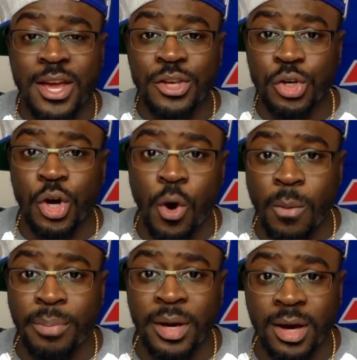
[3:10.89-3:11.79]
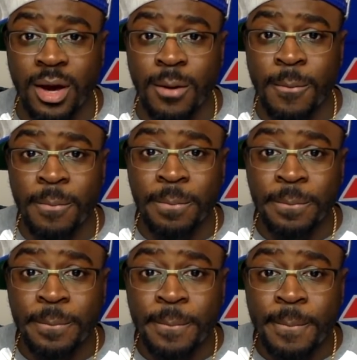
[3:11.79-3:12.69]
You go and pick up
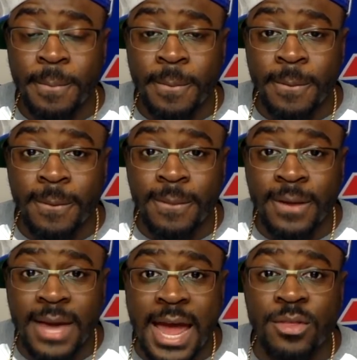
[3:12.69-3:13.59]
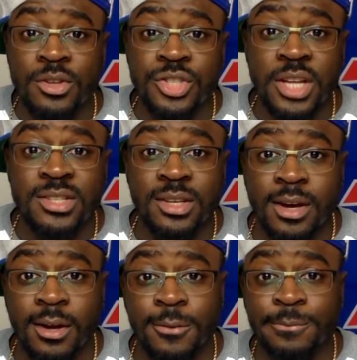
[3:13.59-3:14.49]
the guy the Jets cut.